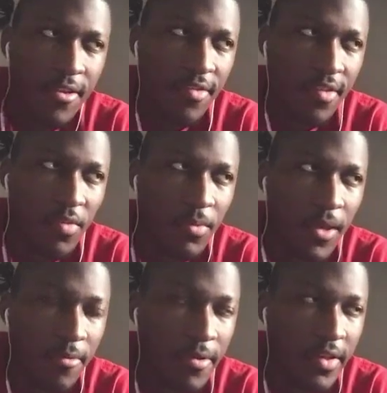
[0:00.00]
just
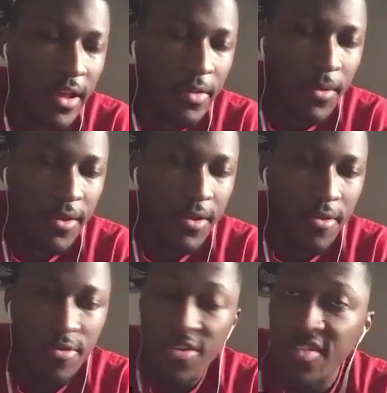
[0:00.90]
explained what is cosplay to
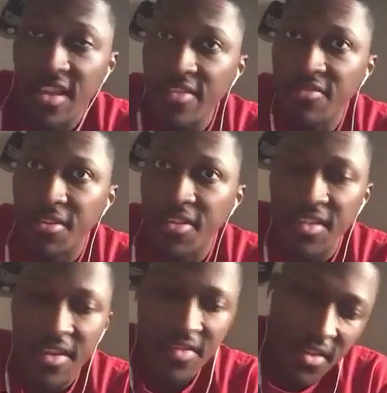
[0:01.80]
you just like 20
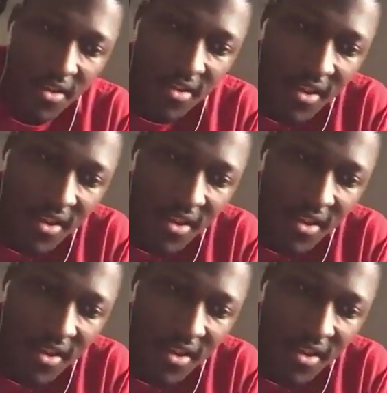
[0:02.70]
seconds ago.